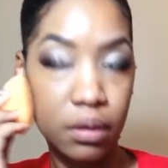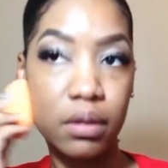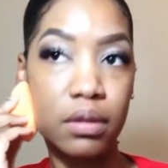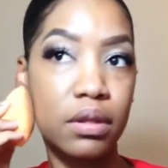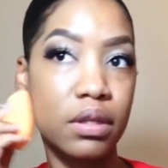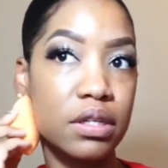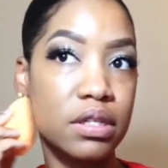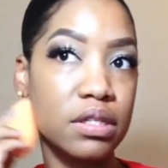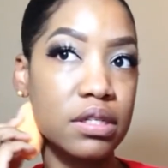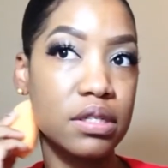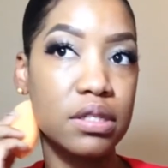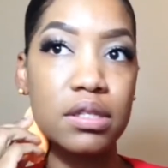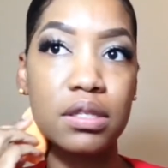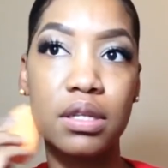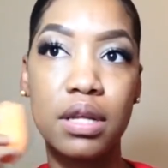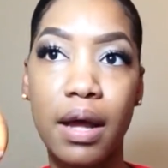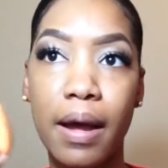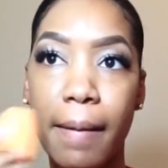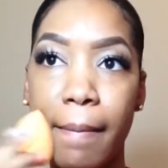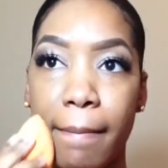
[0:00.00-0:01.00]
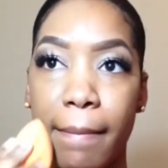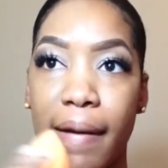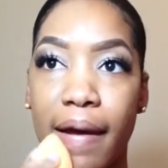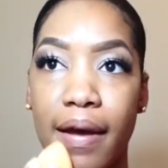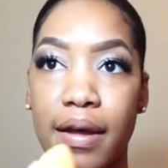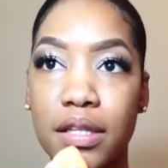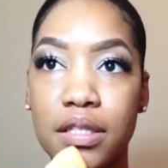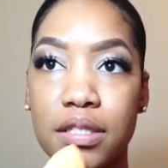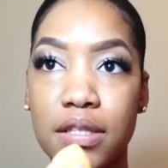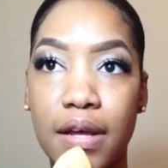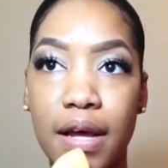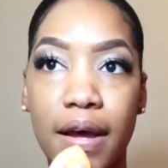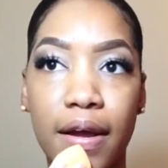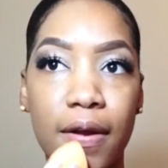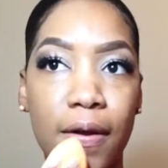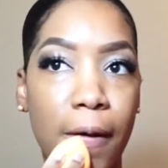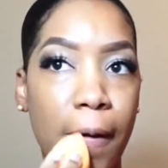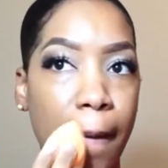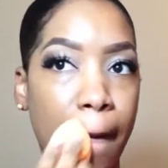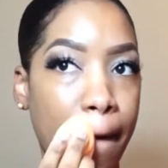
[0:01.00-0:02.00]
This is not matte at
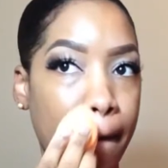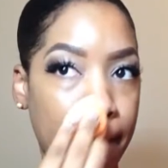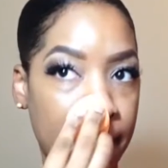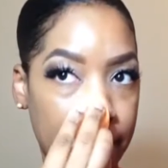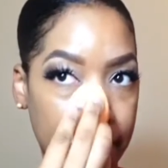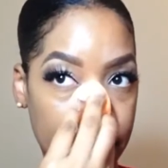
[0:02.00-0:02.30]
all.